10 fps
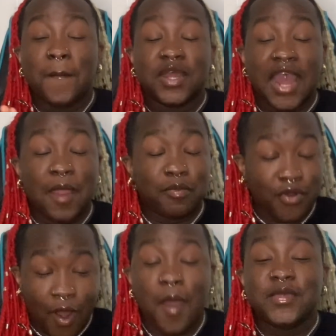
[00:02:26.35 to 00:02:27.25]
But I
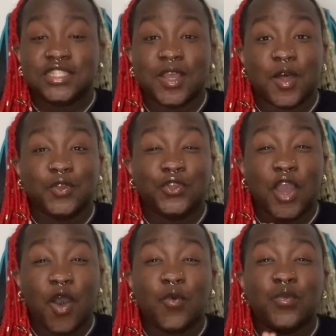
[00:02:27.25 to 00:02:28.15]
promise y'all,
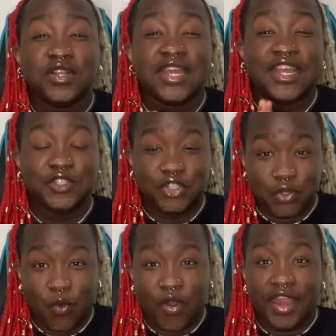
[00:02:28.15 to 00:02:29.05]
y'all will
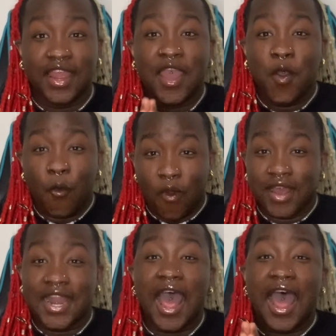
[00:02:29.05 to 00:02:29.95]
enjoy
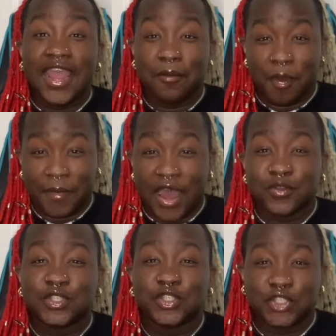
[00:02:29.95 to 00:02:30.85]
what I am
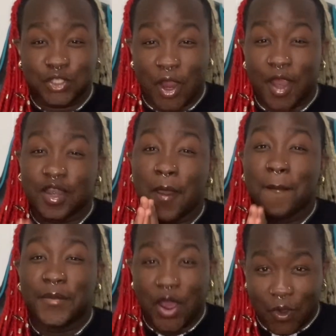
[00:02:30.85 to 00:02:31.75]
about to start
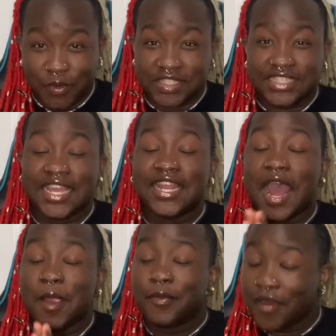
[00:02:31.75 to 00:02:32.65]
posting,
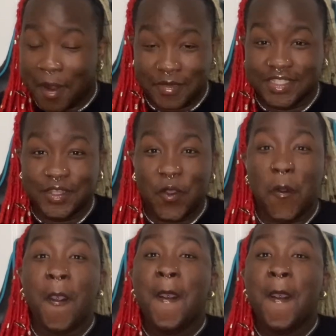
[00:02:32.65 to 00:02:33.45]
I promise you.